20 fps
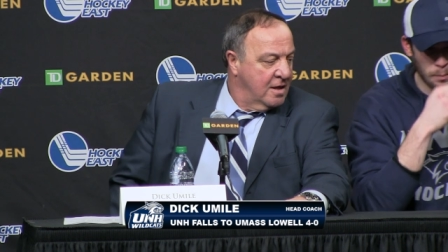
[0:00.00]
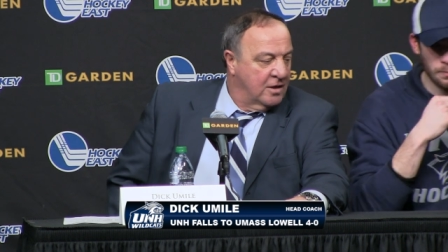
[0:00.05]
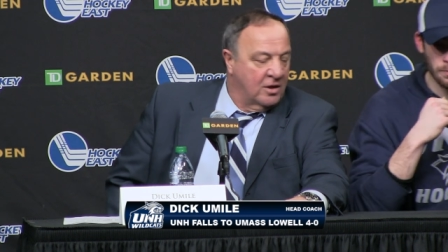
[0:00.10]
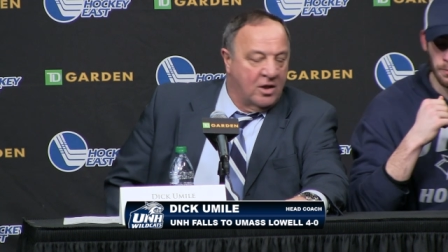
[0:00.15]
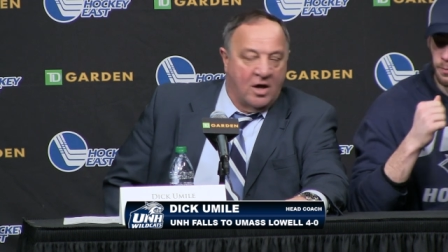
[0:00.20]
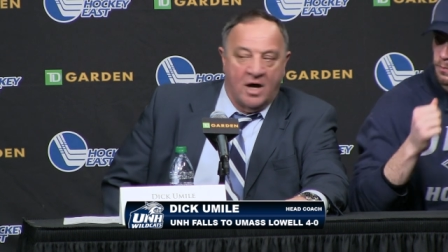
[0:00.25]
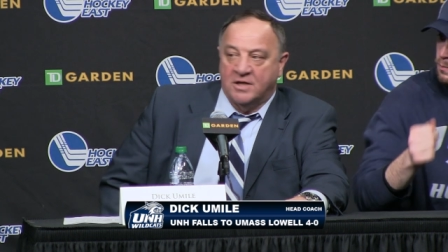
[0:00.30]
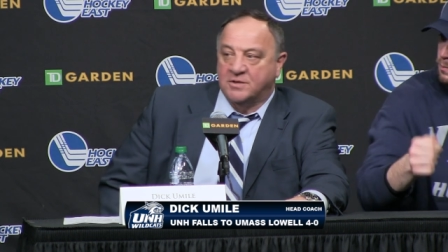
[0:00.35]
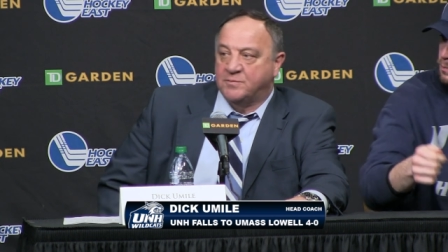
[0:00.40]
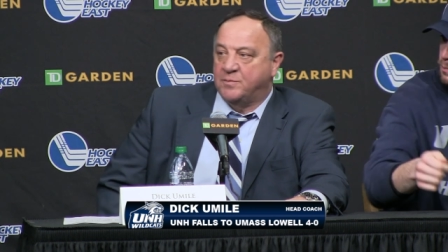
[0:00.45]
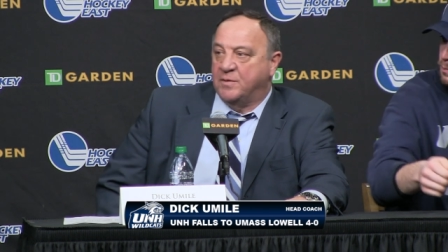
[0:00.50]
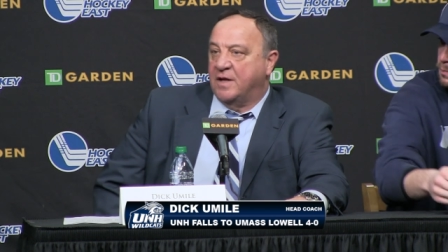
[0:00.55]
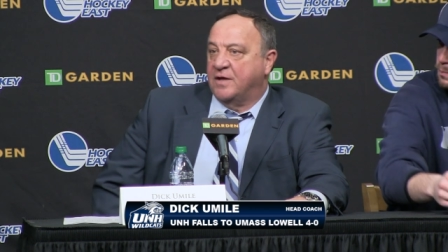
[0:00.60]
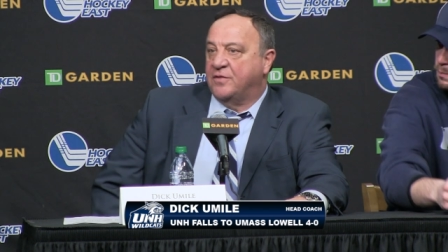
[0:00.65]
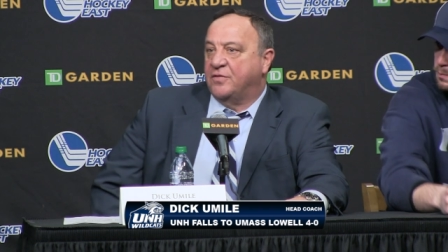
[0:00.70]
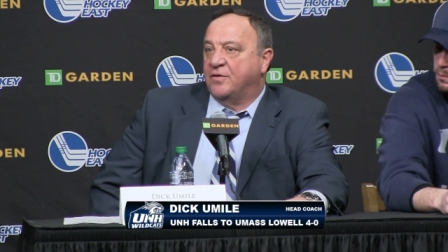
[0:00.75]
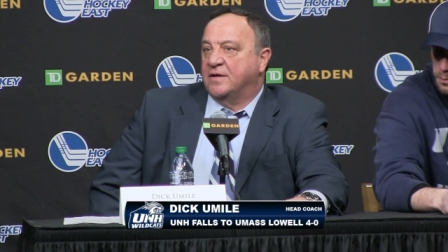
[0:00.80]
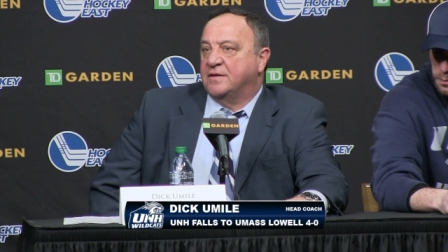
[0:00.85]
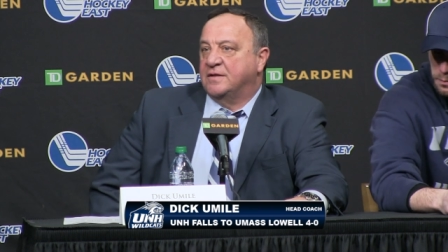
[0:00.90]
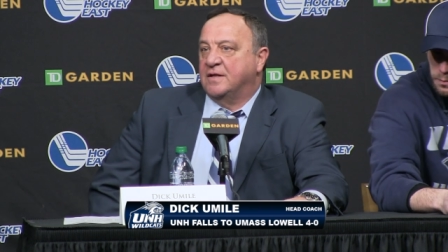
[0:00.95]
loss, but I
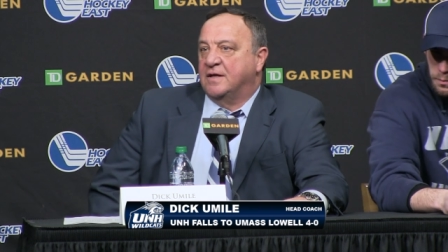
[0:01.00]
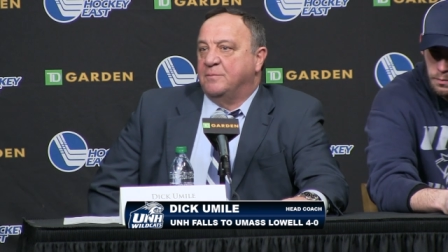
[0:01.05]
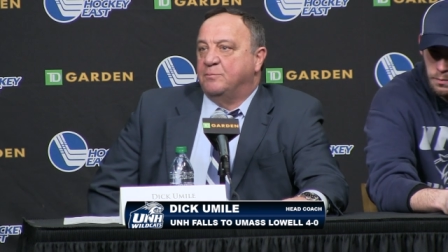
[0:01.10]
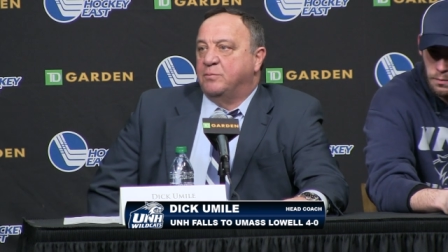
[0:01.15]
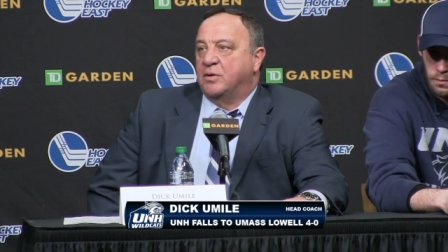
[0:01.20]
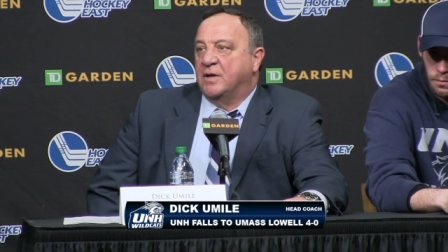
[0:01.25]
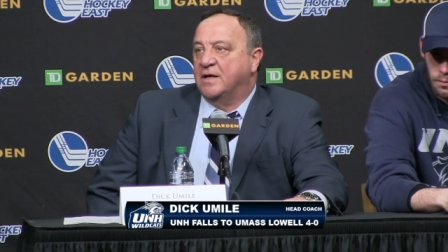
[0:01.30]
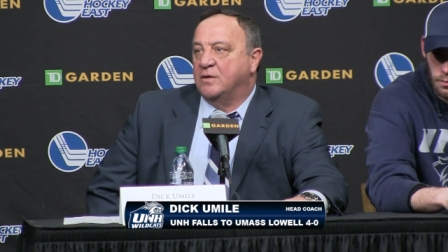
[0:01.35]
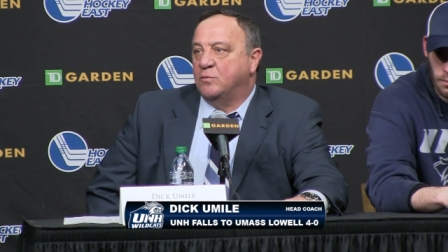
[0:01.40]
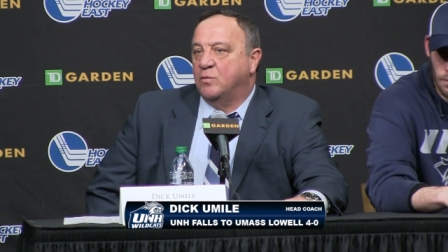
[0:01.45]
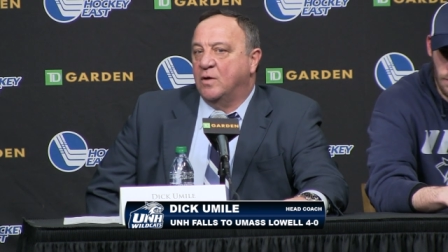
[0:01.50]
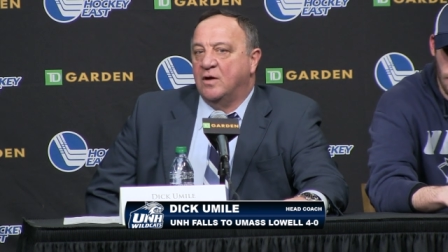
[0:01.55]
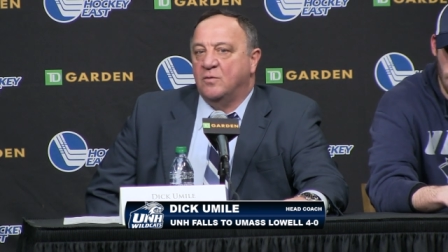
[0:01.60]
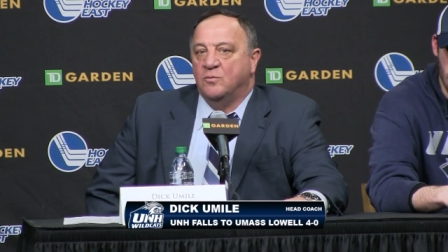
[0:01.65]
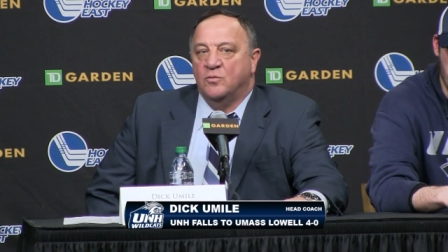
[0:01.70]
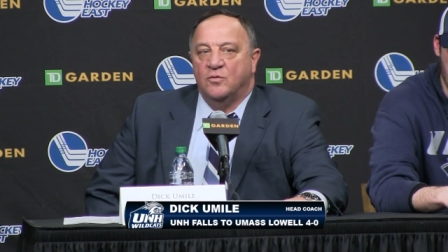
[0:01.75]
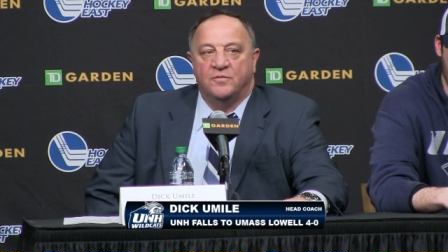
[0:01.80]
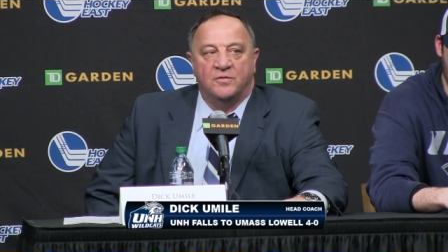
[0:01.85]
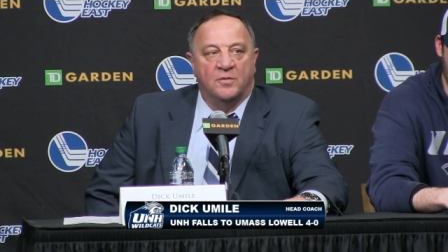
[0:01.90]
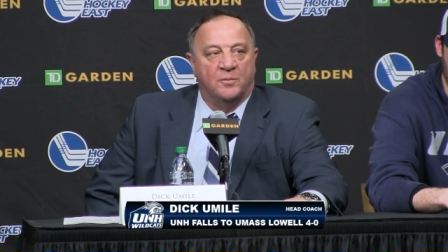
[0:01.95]
thought they played well,
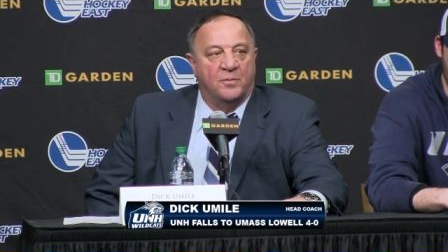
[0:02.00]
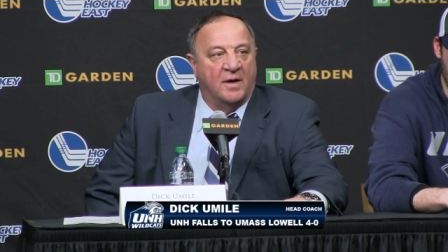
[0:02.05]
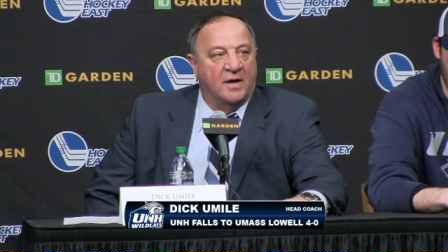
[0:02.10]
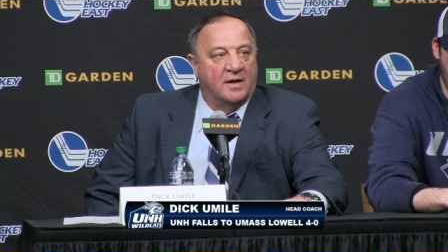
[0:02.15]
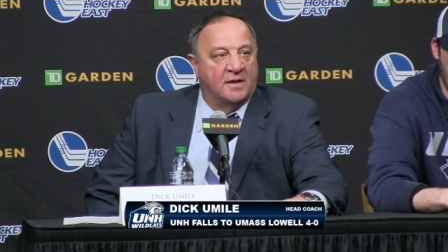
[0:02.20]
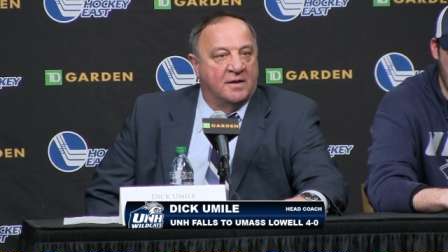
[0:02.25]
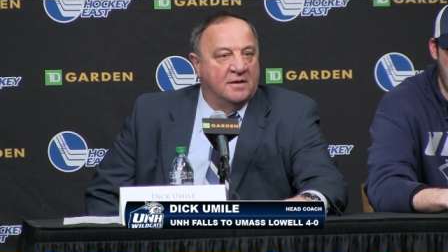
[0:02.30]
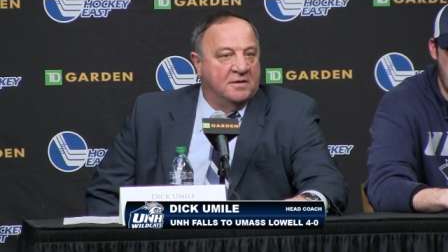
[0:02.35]
moved the puck,